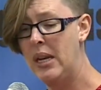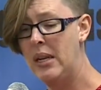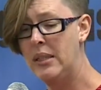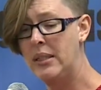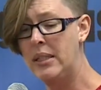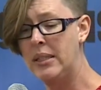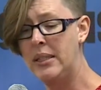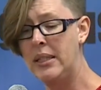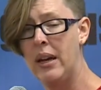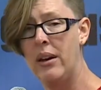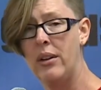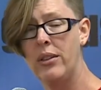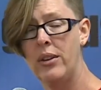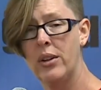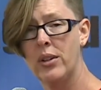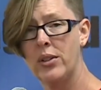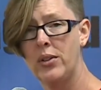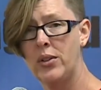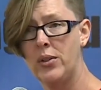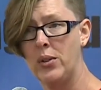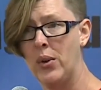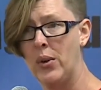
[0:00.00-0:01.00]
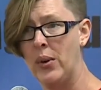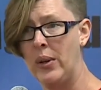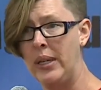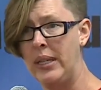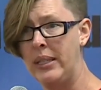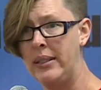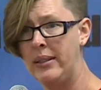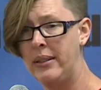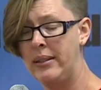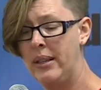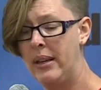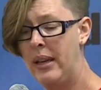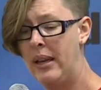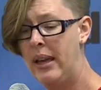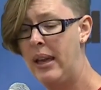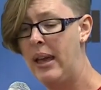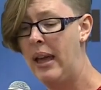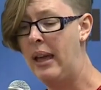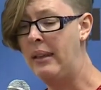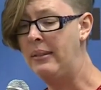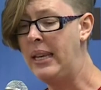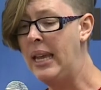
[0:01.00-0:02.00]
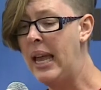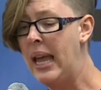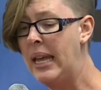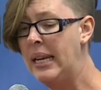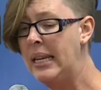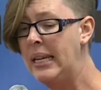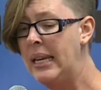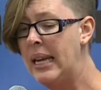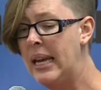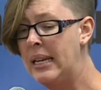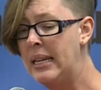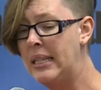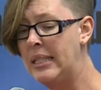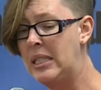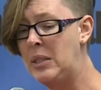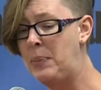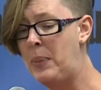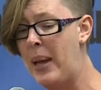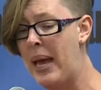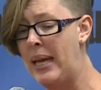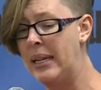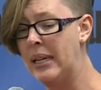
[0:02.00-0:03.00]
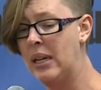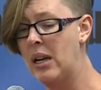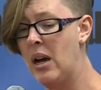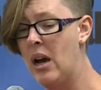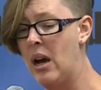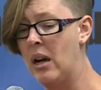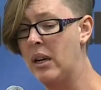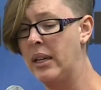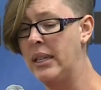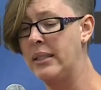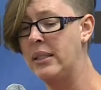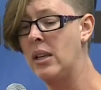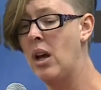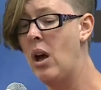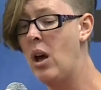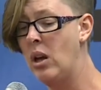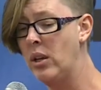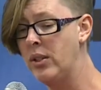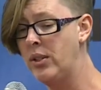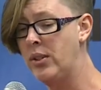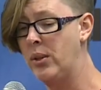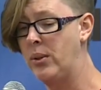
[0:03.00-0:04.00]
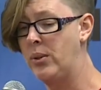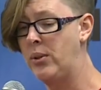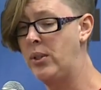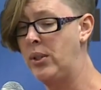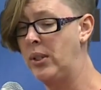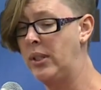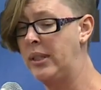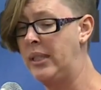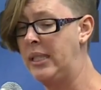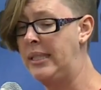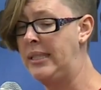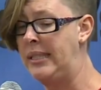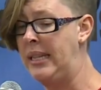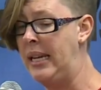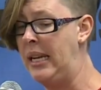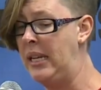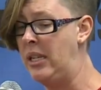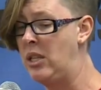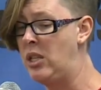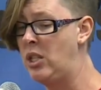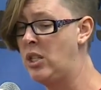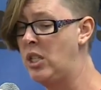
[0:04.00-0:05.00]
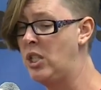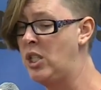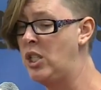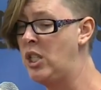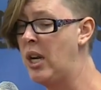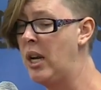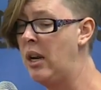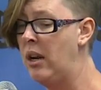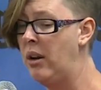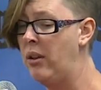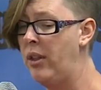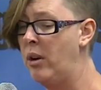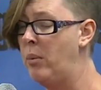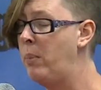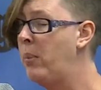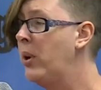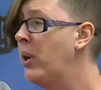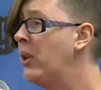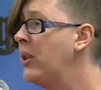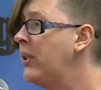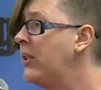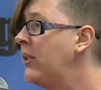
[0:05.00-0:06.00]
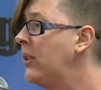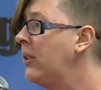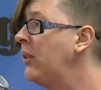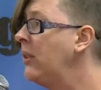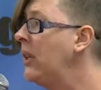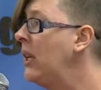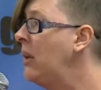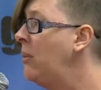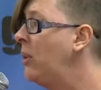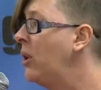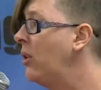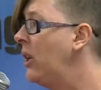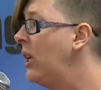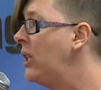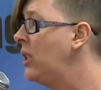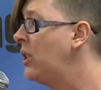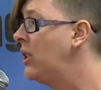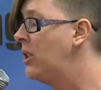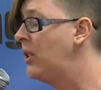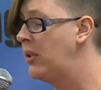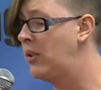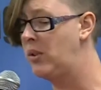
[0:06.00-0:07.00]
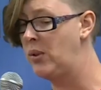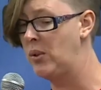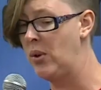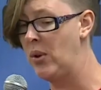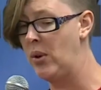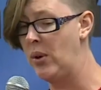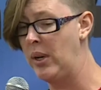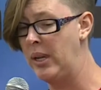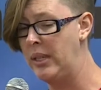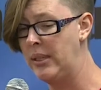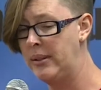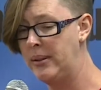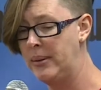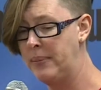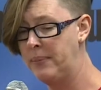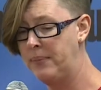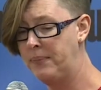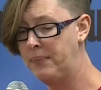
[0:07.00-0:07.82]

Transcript: to tell their stories, and the NEA Hispanic Caucus also took the stage to share their personal immigration stories.